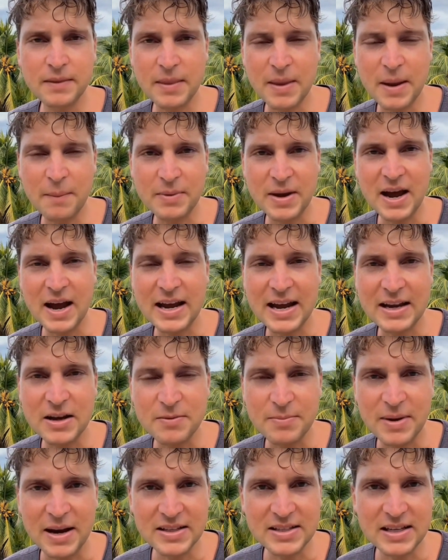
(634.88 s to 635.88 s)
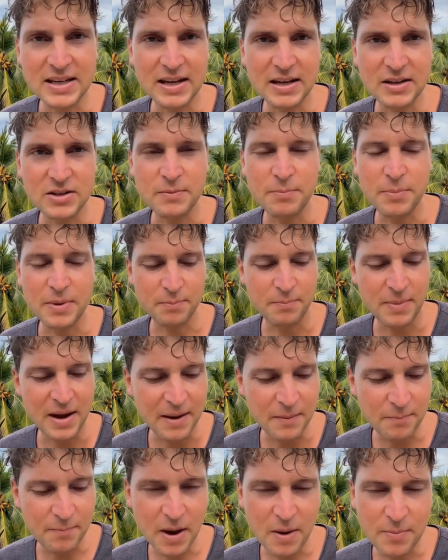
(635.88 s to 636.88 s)
I'm not expecting it to be
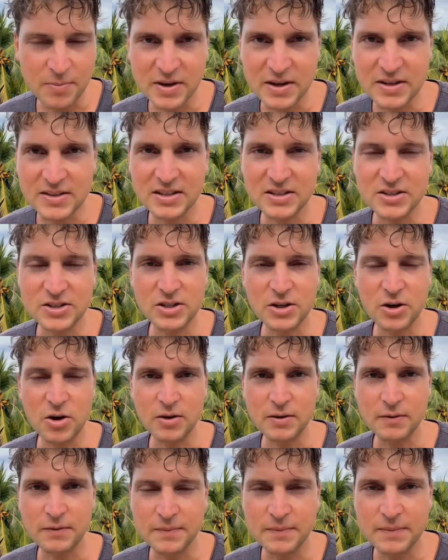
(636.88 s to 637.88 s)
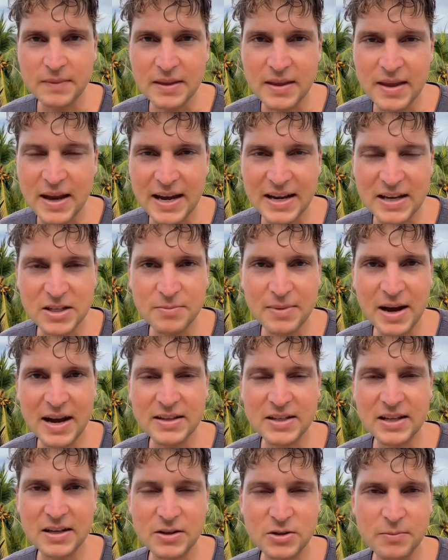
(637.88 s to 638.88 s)
made public this year. I
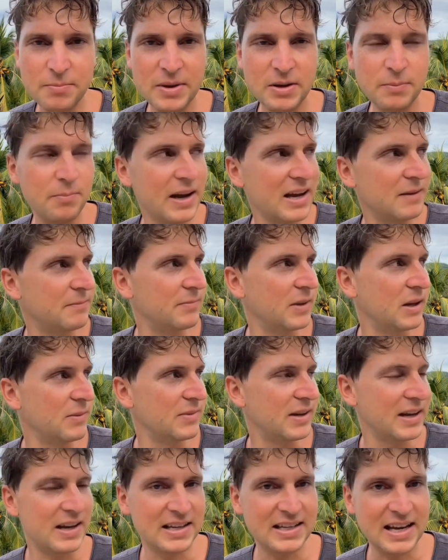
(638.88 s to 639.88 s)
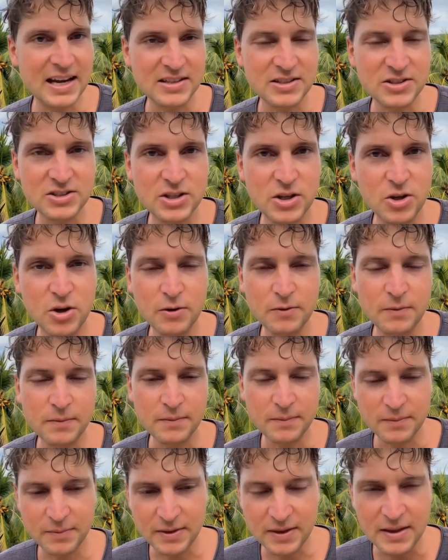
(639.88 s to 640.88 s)
expect it to be made public next year.
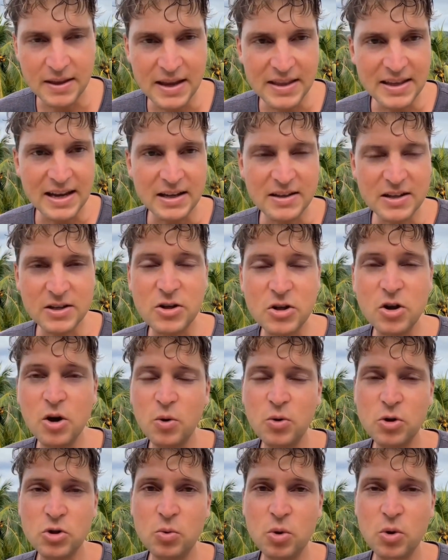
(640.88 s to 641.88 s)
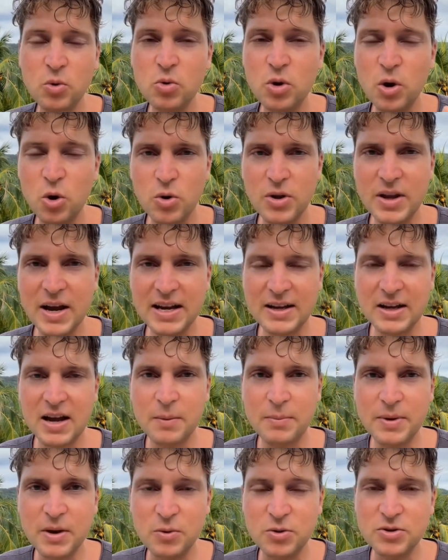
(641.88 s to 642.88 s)
And then the stones will roll like
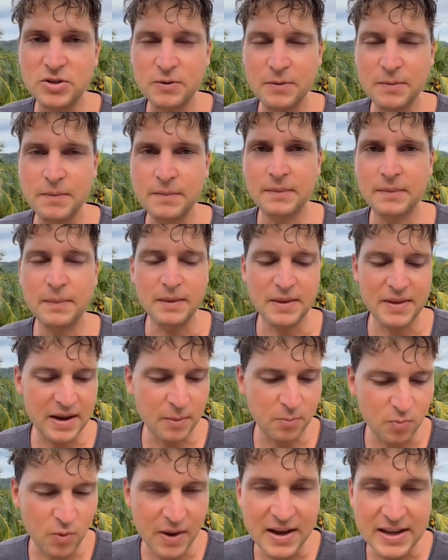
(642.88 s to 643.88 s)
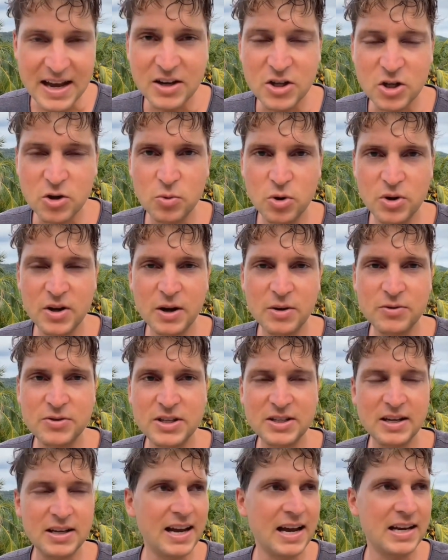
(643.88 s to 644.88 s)
dominoes. Then one nation will come to
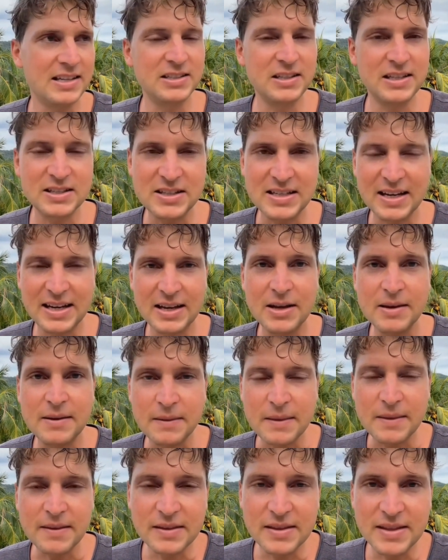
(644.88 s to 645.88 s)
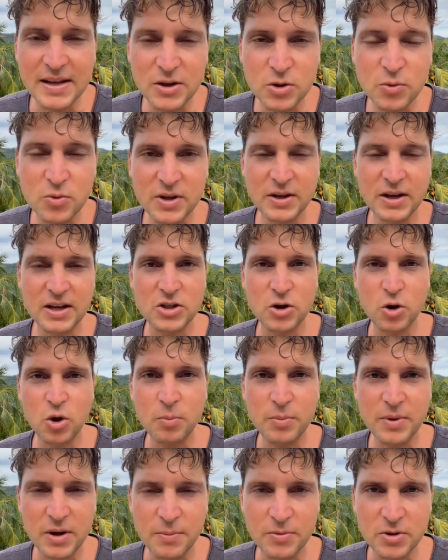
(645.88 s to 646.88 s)
the next and say, either we need to
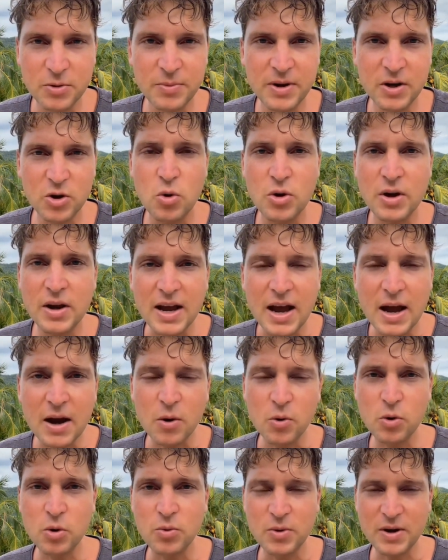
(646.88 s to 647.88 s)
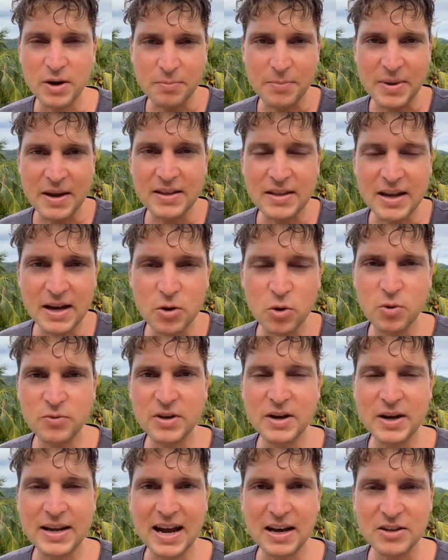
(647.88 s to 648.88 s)
open up to Bitcoin now, or we admit that over
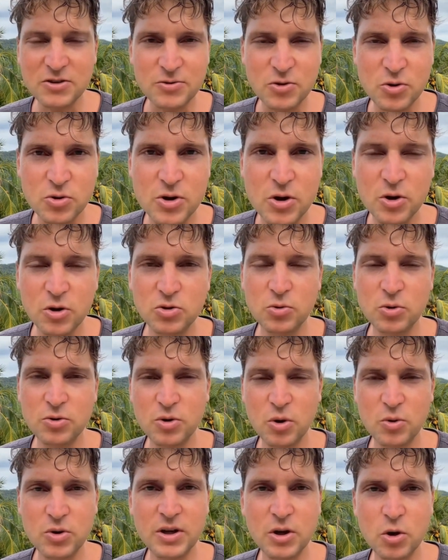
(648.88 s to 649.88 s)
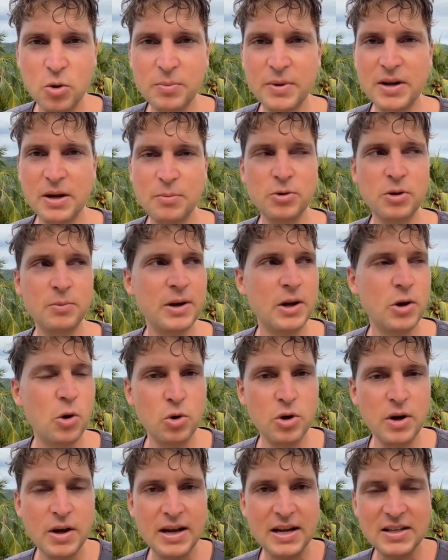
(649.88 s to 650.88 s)
the last few years we've already opened up to
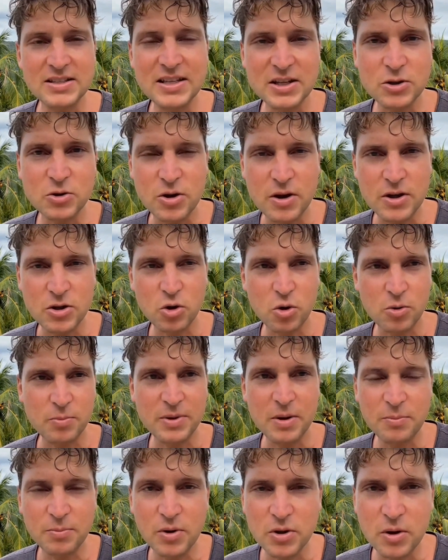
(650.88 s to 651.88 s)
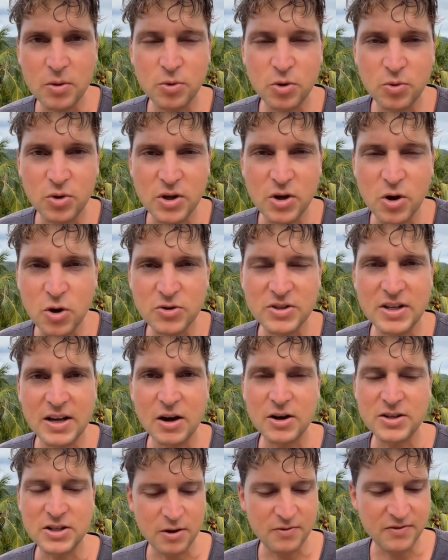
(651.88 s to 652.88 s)
Bitcoin and secretly told people that we were closing
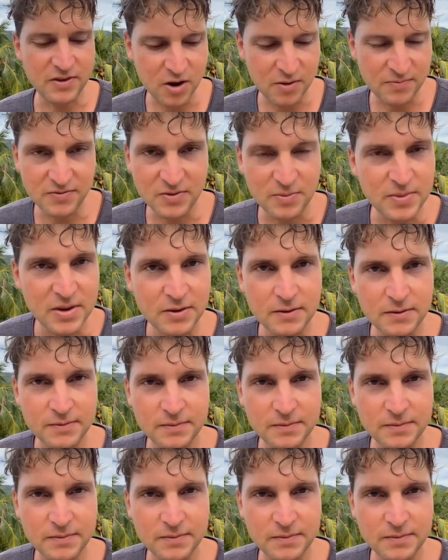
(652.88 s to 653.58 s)
ourselves off from it.